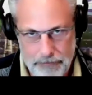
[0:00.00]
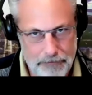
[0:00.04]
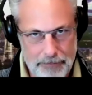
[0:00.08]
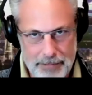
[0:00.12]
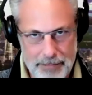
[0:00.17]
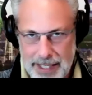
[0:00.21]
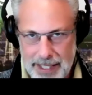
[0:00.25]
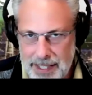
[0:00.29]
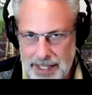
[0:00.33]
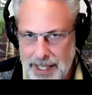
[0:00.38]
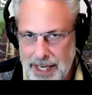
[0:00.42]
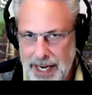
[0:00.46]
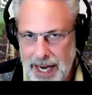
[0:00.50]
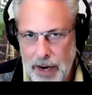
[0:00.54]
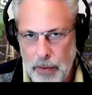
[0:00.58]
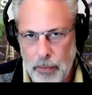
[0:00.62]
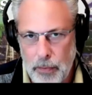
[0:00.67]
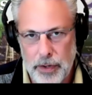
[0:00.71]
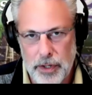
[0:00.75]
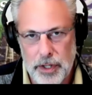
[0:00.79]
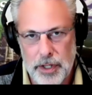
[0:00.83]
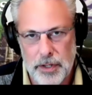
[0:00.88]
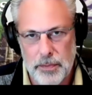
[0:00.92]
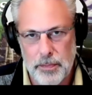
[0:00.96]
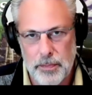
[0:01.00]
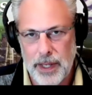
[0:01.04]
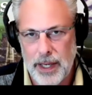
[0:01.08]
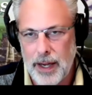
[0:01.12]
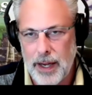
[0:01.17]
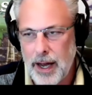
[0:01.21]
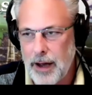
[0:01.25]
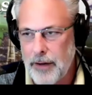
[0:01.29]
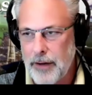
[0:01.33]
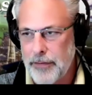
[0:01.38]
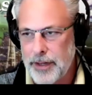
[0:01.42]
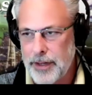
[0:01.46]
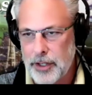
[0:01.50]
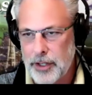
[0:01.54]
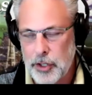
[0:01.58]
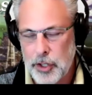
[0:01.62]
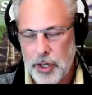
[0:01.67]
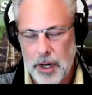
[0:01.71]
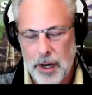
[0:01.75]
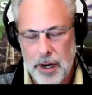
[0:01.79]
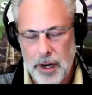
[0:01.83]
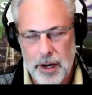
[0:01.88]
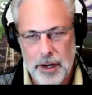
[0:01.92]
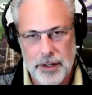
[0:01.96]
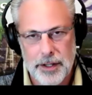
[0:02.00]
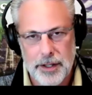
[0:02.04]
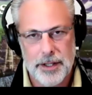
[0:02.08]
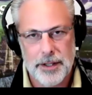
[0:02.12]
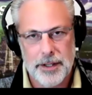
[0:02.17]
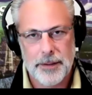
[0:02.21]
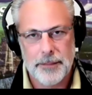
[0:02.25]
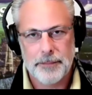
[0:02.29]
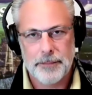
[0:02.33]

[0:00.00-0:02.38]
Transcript: this guy would just be off the charts.